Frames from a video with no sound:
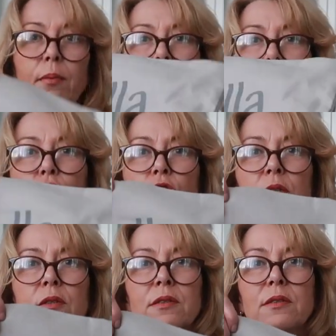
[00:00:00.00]
get a posh
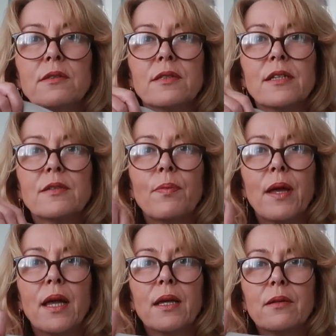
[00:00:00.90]
dust
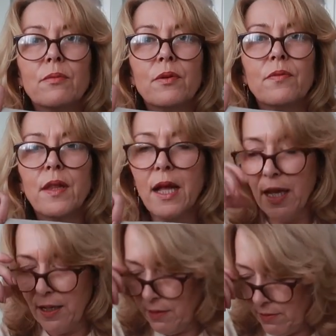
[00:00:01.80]
bag with
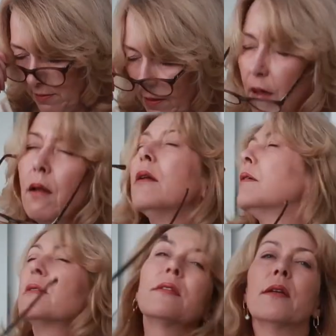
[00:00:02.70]
that.
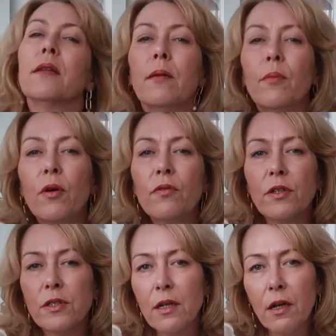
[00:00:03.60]
Let's take them off
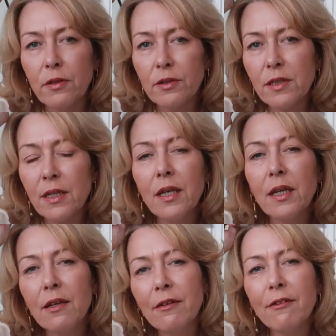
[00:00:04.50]
because I can't
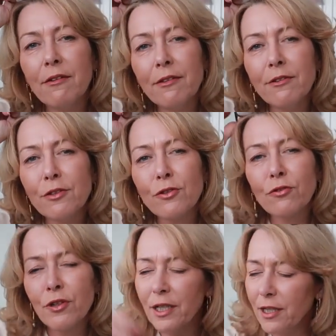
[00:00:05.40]
see in the
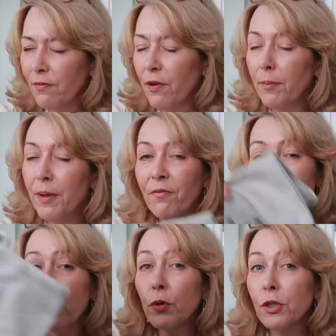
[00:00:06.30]
screen if I'm in
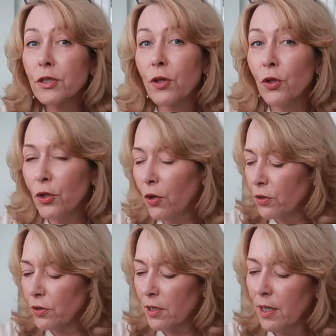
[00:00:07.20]
focus or
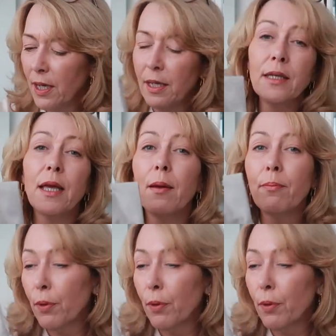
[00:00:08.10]
not. Yeah,